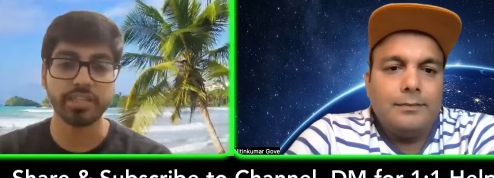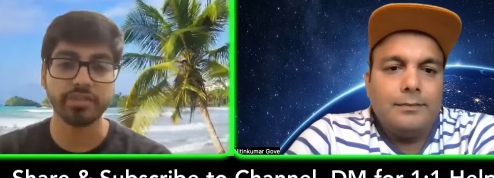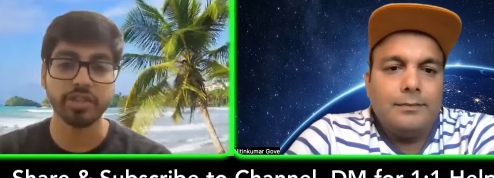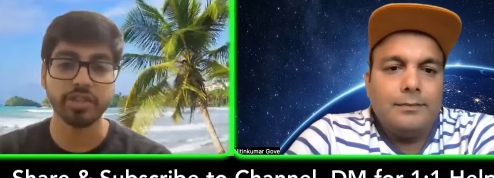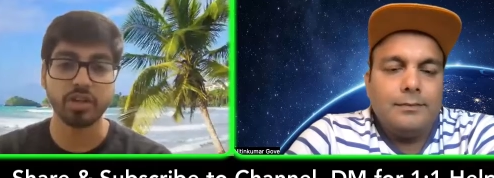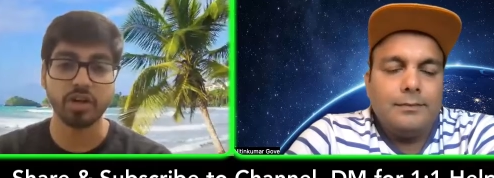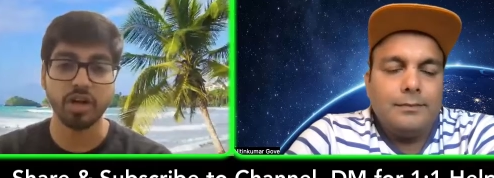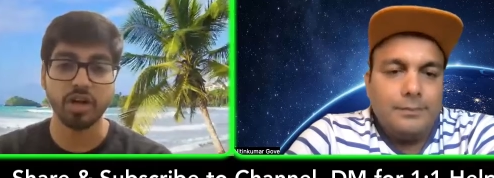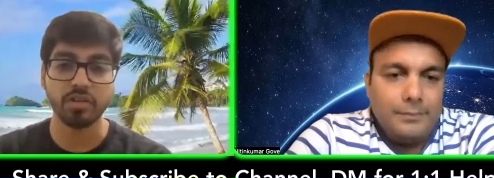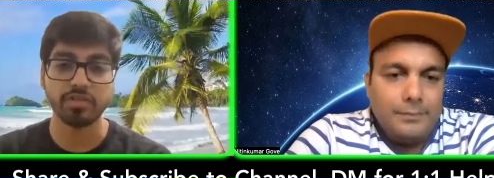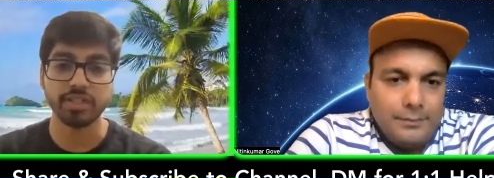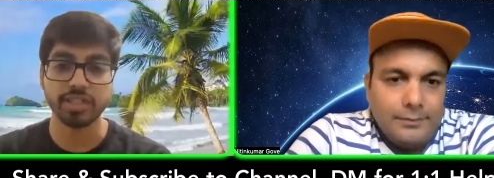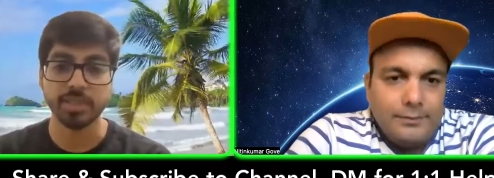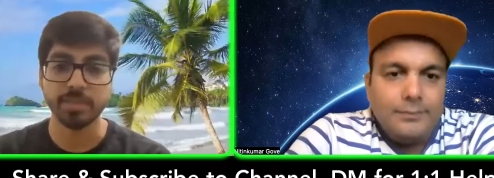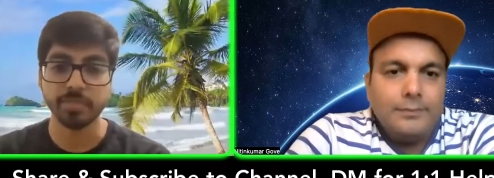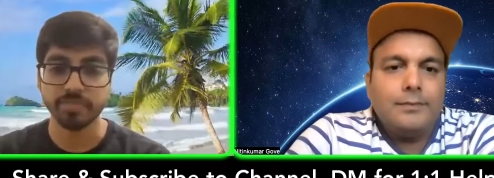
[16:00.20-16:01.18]
Speaker 1: interview call
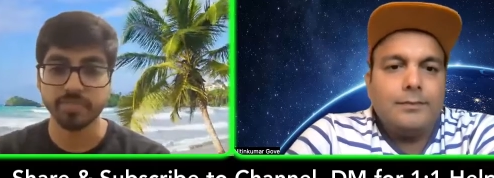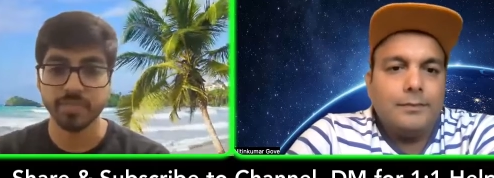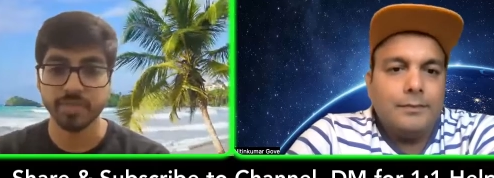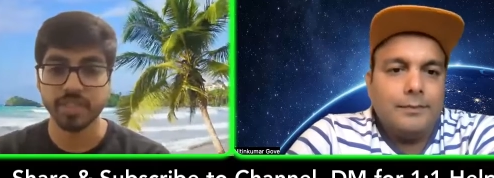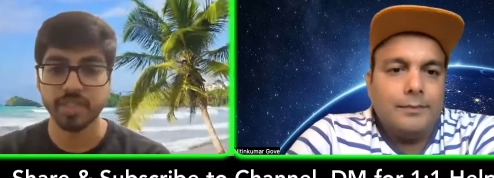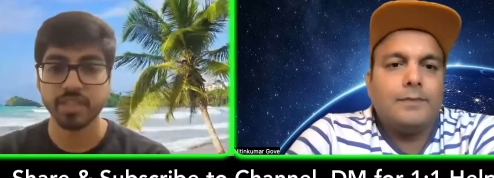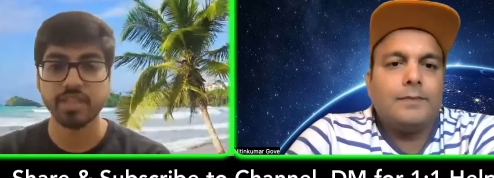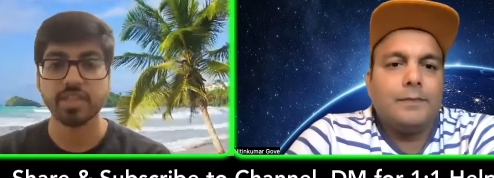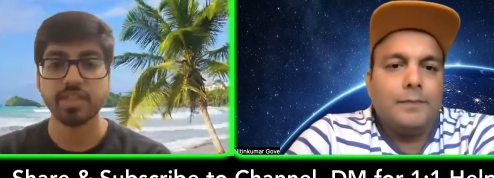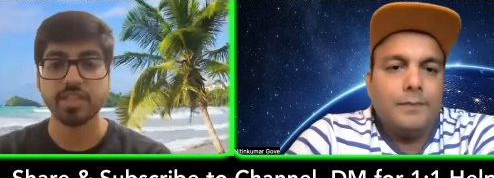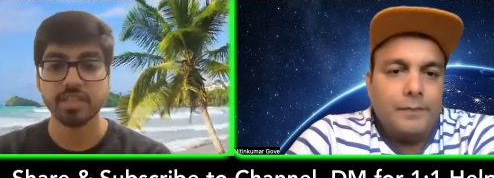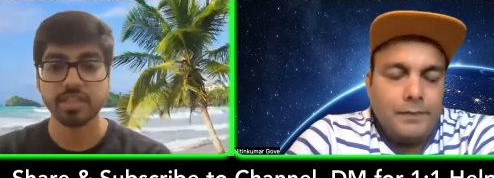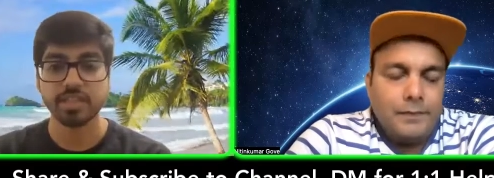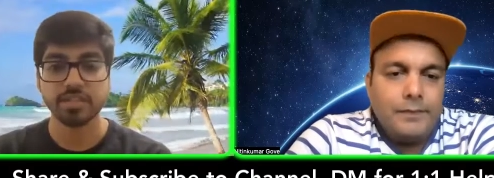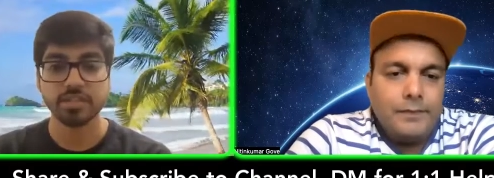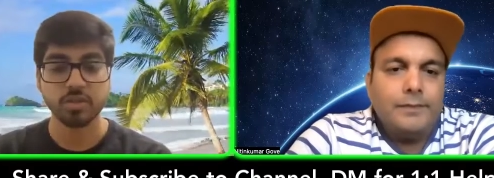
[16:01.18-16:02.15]
with them.
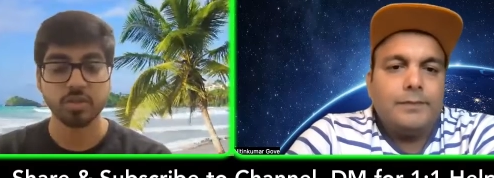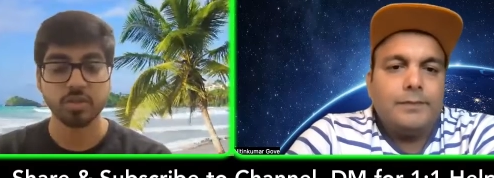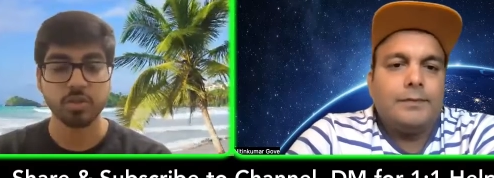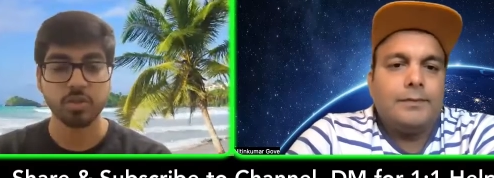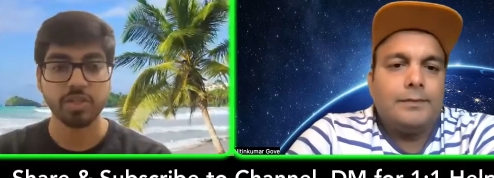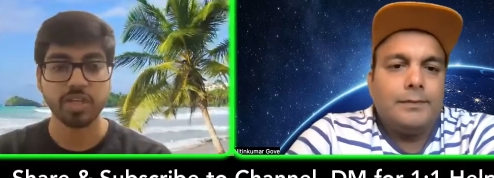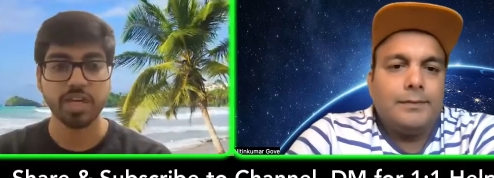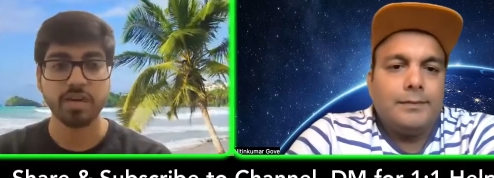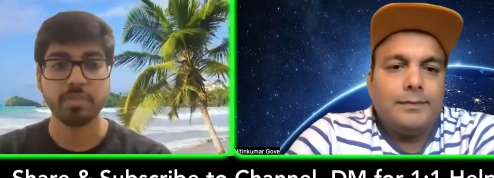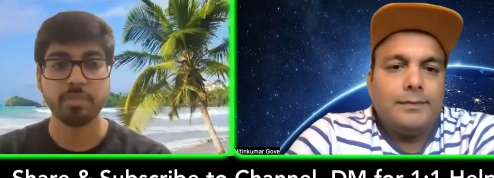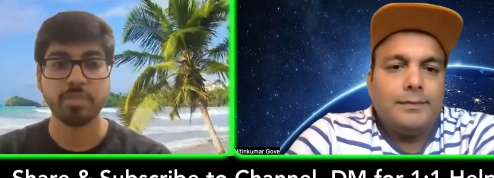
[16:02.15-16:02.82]
So, yeah,